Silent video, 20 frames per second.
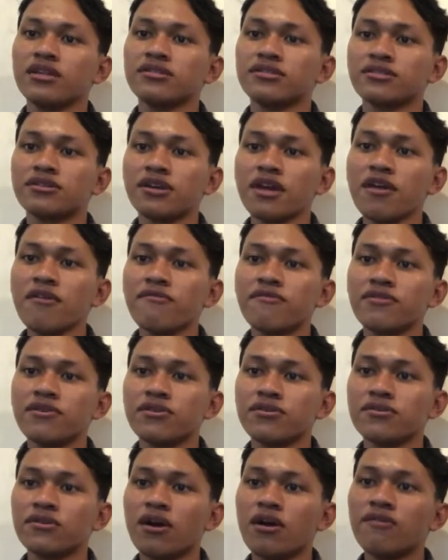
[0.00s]
review
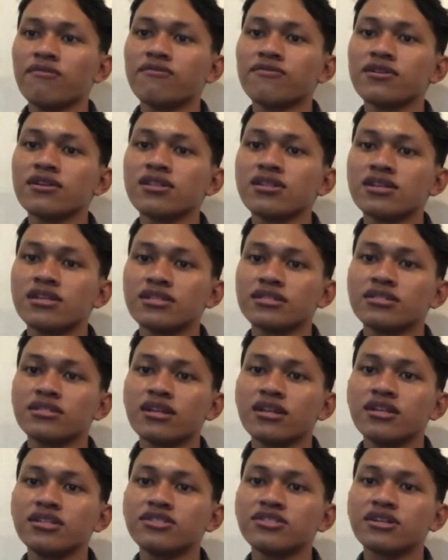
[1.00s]
of related
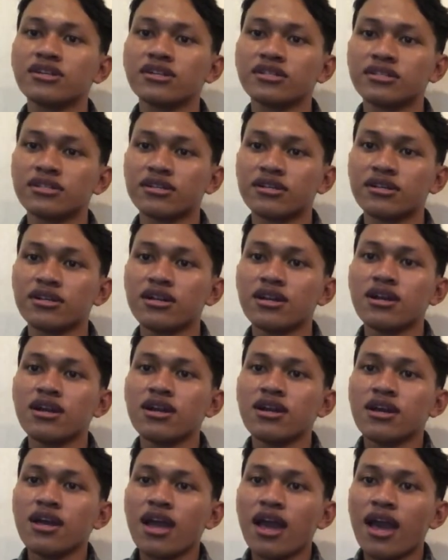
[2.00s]
literature
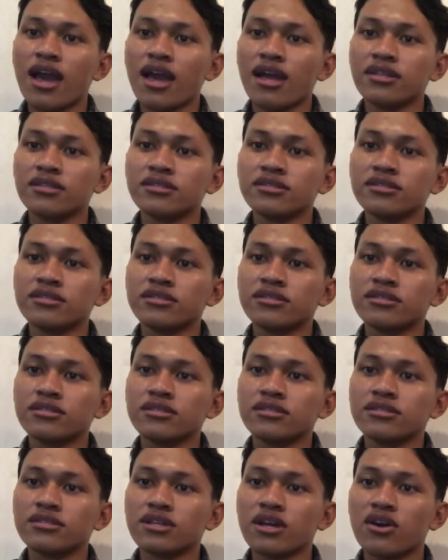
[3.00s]
and
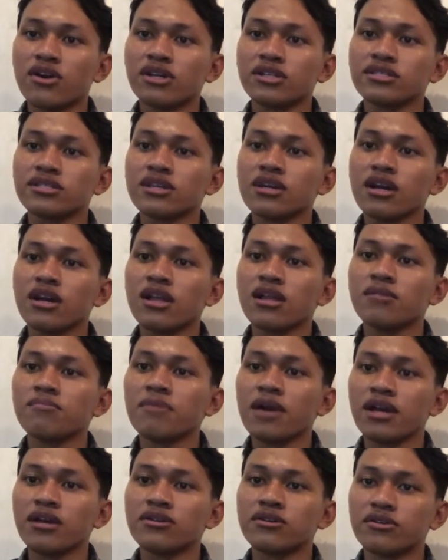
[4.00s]
theoretical
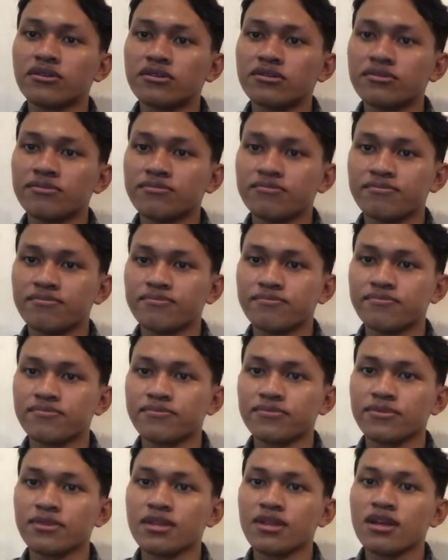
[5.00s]
background.
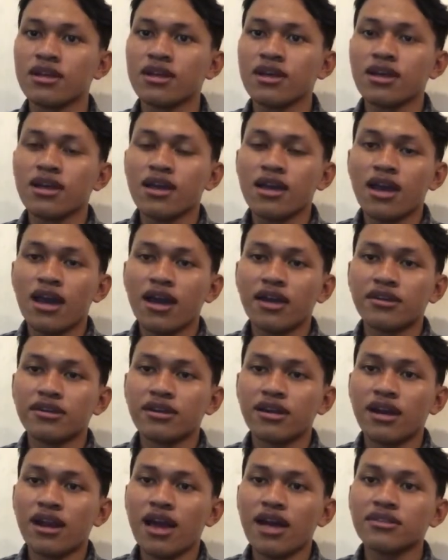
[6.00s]
And the
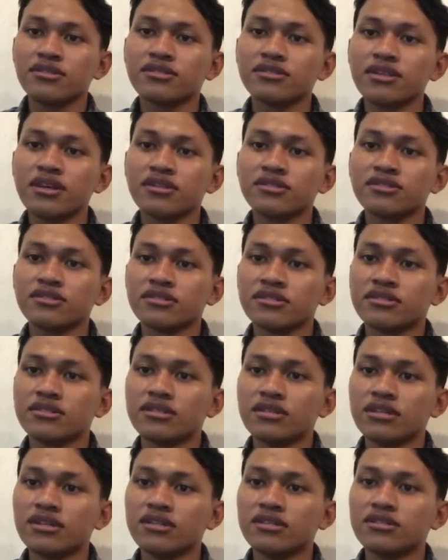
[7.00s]
last section
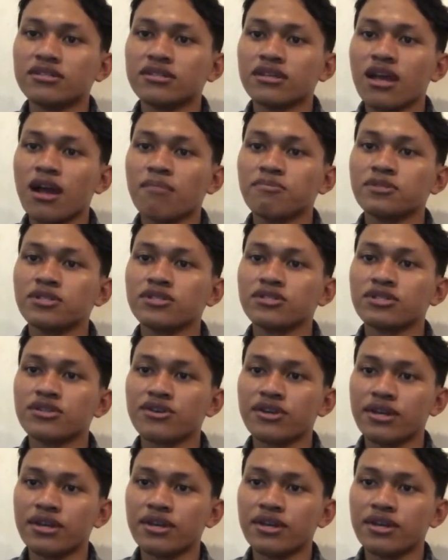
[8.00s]
is Chapter 3